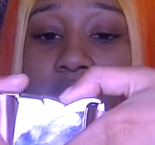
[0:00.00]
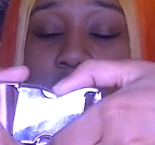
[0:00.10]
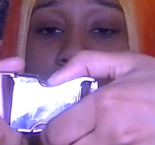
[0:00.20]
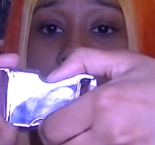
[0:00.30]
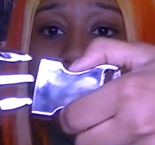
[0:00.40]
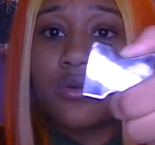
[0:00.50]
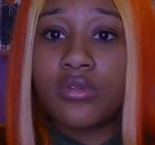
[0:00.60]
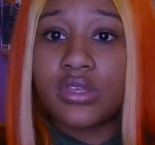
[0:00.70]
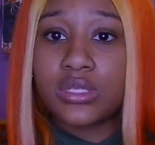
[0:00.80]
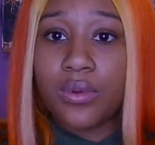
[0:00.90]
so you can put it
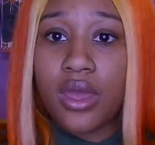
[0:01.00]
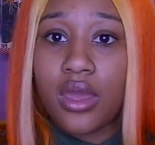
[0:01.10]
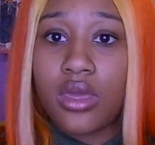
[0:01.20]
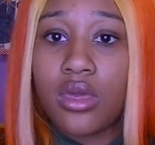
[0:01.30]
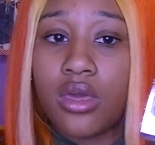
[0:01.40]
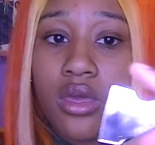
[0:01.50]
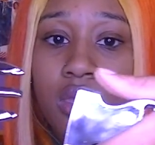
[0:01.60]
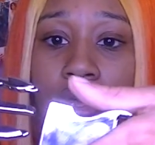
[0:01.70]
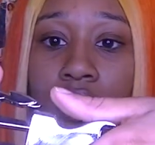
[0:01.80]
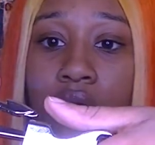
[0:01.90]
on this way,
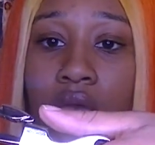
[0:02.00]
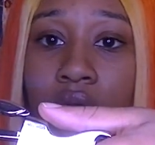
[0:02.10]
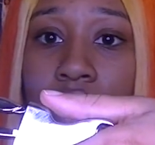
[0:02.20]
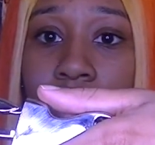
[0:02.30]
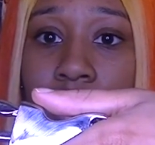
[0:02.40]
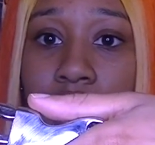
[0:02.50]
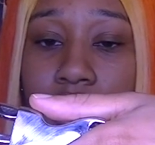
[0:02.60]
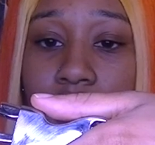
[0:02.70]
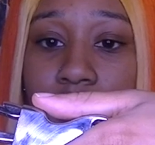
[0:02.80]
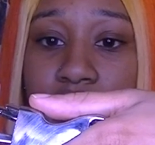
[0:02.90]

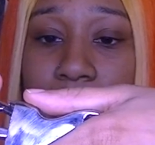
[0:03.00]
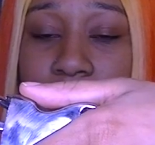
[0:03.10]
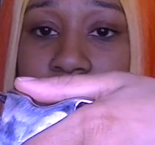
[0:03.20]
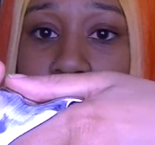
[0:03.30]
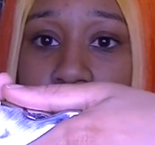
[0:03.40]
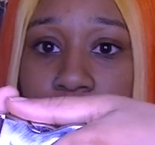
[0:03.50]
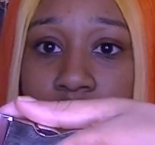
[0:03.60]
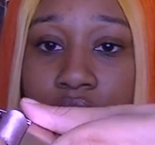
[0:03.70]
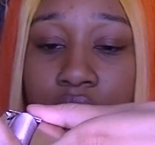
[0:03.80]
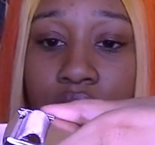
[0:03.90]
and you snap it around you,